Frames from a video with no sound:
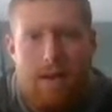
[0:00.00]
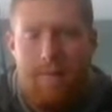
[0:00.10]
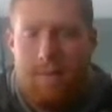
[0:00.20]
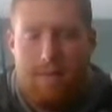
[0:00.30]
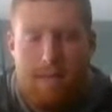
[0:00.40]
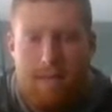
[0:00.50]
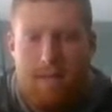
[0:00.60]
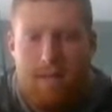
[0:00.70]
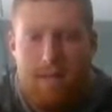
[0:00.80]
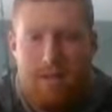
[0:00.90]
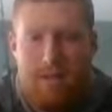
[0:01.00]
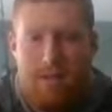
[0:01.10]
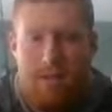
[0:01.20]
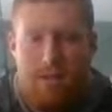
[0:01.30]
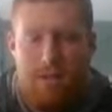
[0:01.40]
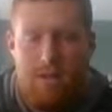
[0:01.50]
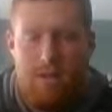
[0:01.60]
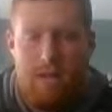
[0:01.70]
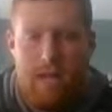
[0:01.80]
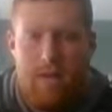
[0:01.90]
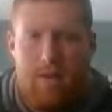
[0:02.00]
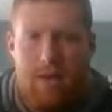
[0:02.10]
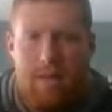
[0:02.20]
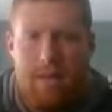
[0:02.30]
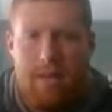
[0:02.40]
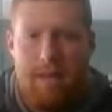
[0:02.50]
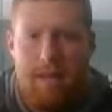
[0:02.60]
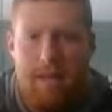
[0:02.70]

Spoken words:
Everything's starting to cool down quite a bit,